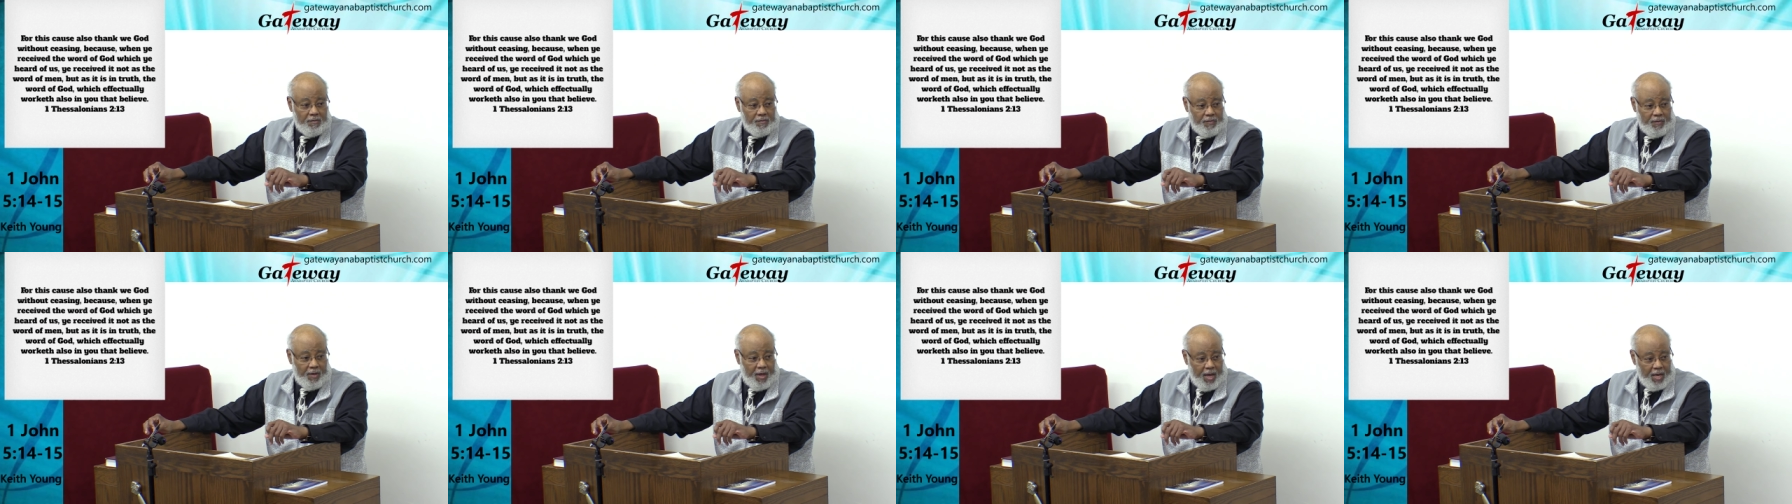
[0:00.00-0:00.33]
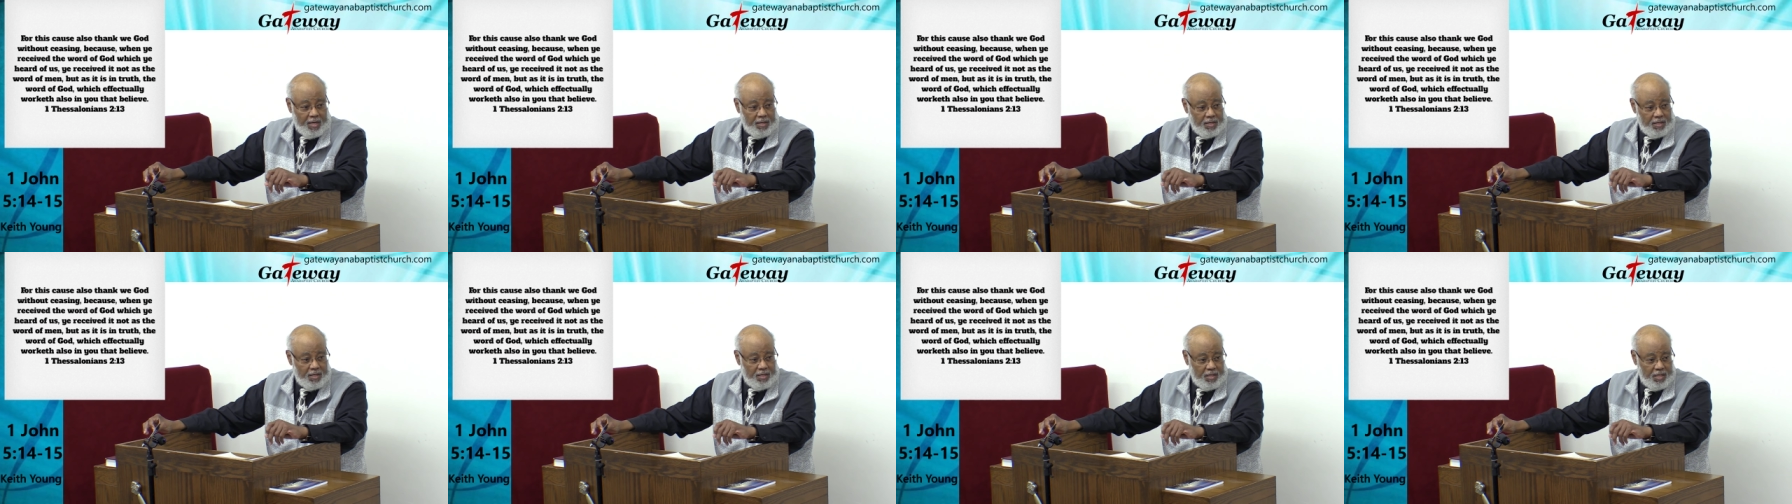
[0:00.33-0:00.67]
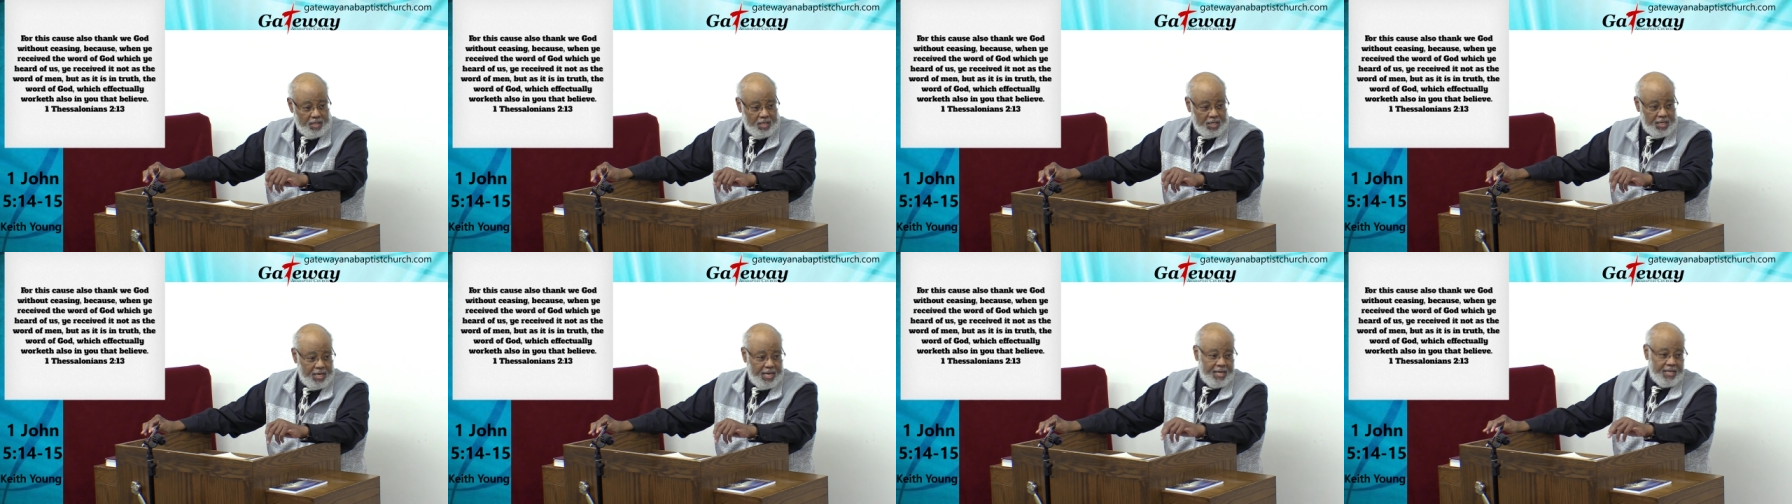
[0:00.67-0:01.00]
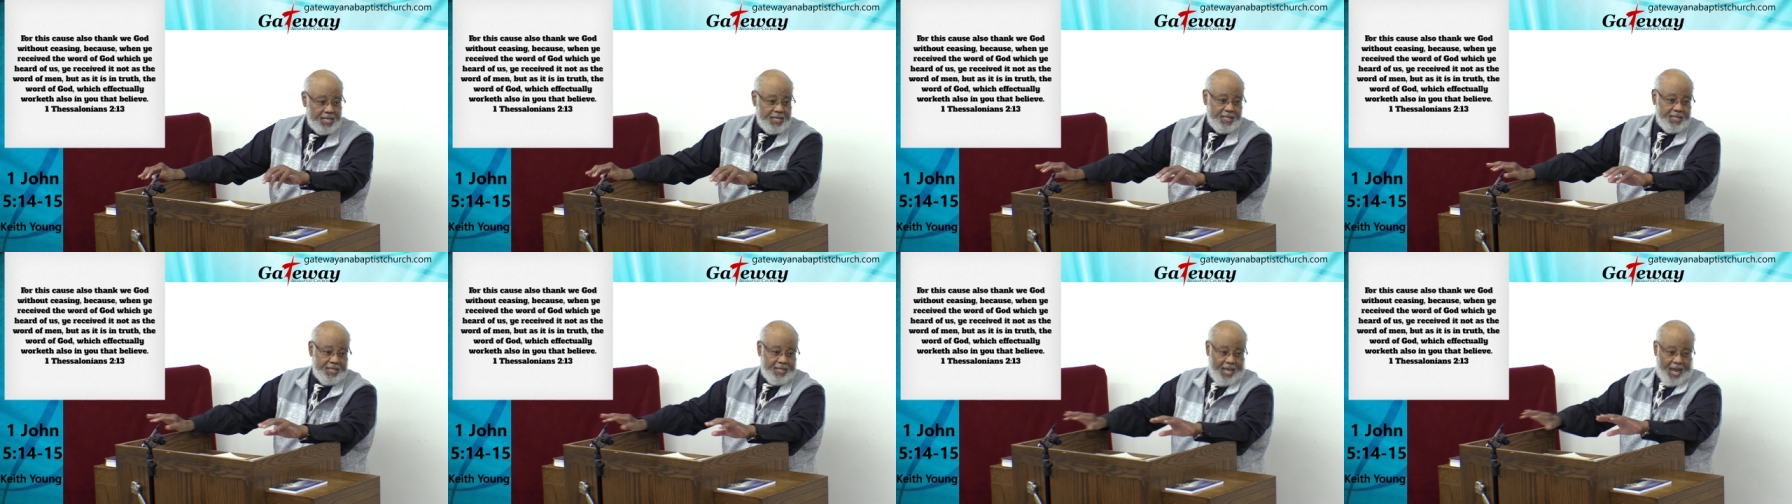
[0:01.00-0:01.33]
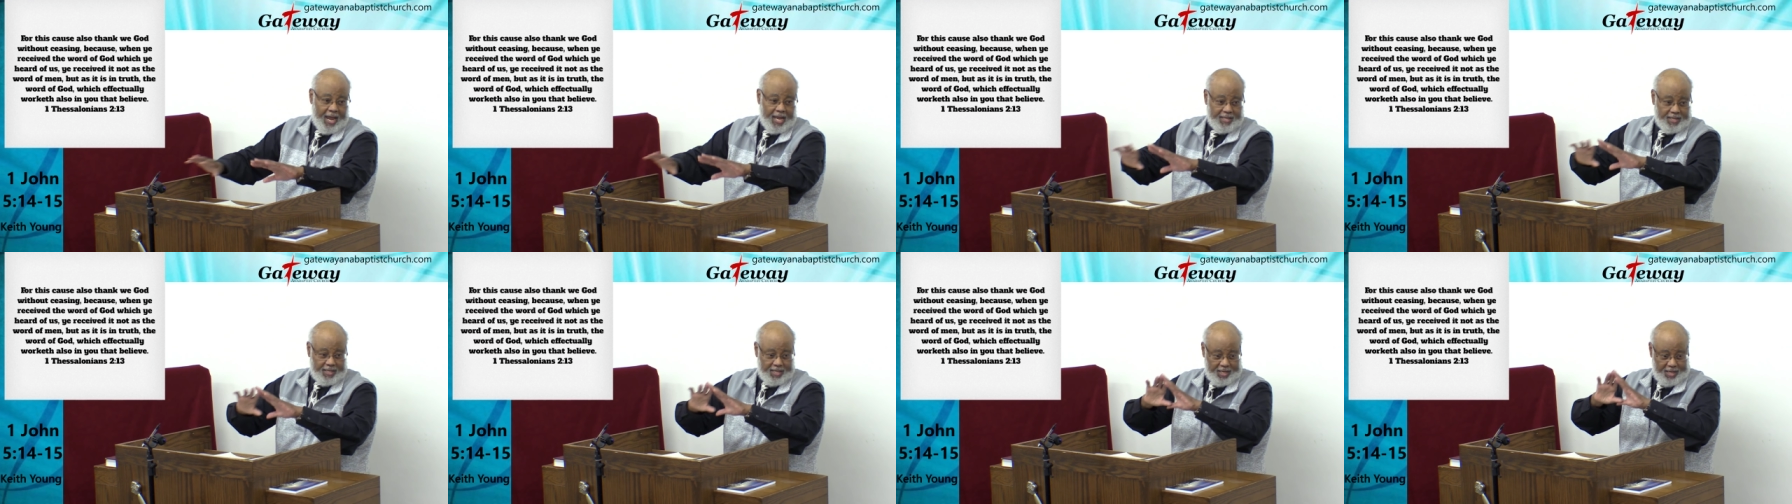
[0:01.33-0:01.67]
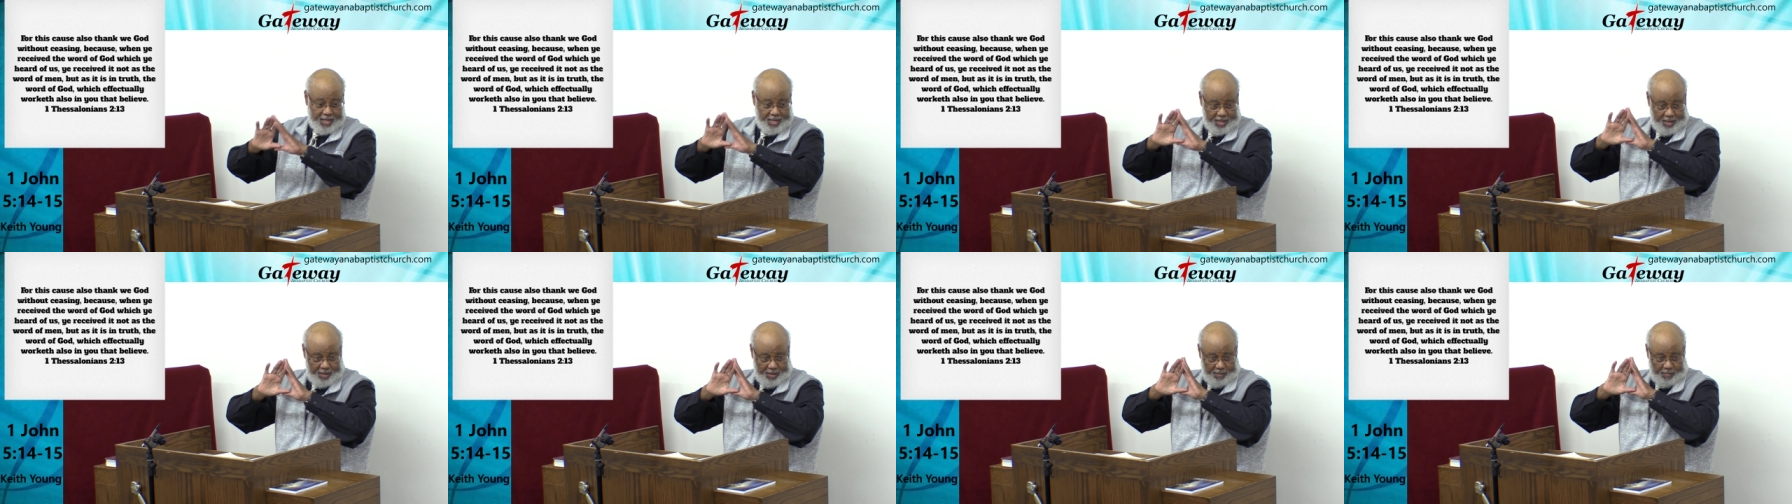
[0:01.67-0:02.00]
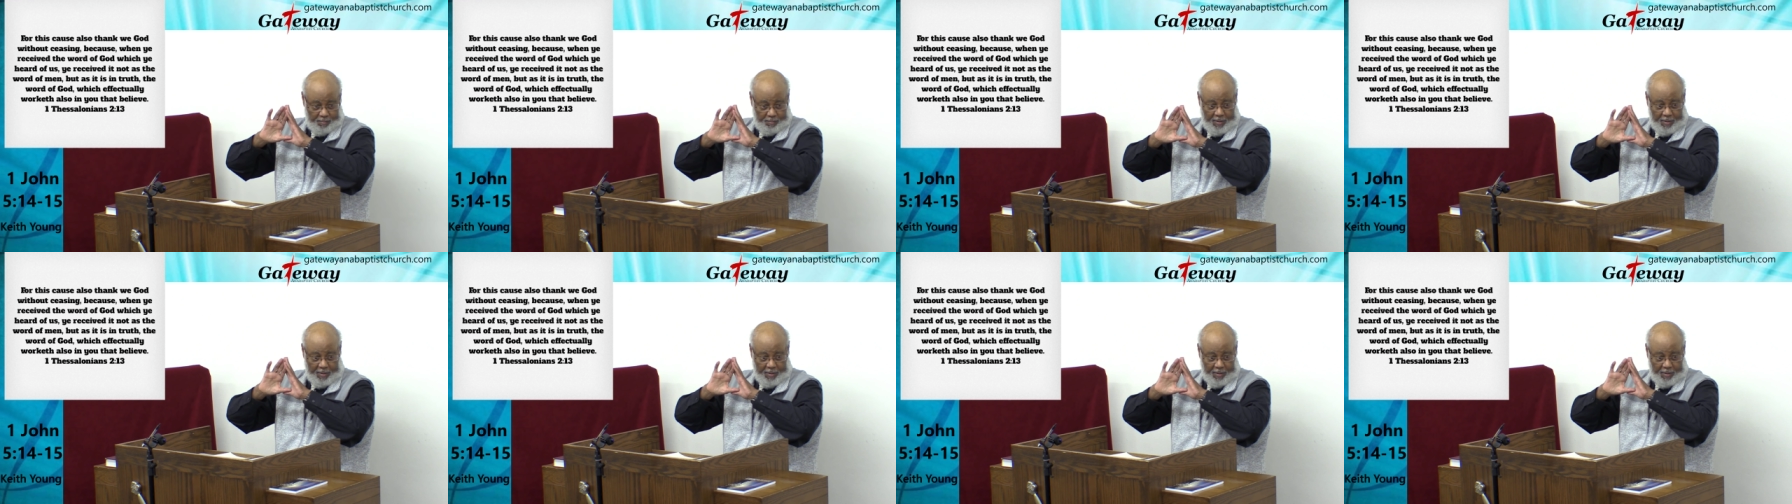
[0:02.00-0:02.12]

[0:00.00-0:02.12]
that the that the